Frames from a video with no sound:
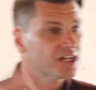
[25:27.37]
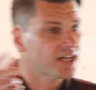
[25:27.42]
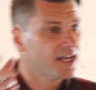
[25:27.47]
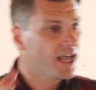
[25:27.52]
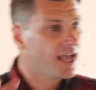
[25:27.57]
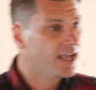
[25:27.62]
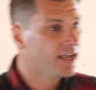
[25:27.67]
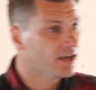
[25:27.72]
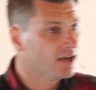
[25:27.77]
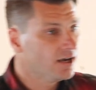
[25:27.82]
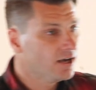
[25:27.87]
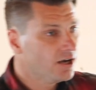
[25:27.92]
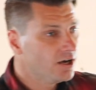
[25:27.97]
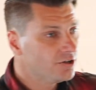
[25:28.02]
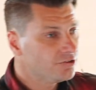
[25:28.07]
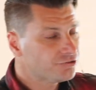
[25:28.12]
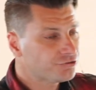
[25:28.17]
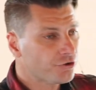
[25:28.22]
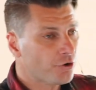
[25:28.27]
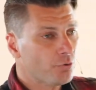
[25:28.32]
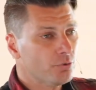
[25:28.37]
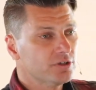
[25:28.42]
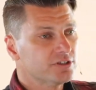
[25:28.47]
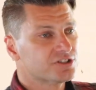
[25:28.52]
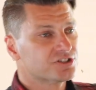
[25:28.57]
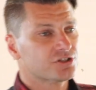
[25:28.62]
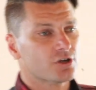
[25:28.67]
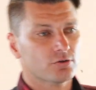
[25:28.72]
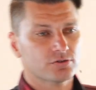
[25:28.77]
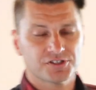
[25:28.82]
Hey, so and
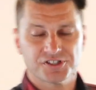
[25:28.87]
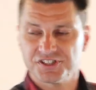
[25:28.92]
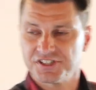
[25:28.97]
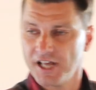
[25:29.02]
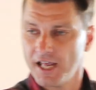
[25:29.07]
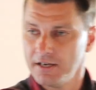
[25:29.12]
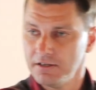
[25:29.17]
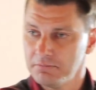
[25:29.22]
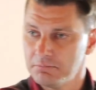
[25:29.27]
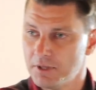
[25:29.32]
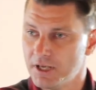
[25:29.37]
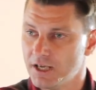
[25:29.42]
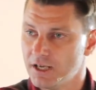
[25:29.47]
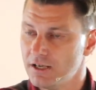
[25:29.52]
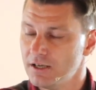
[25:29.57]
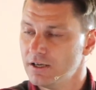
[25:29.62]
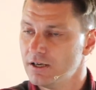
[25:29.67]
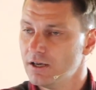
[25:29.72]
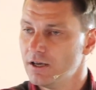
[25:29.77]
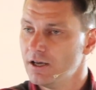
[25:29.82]
so sent me.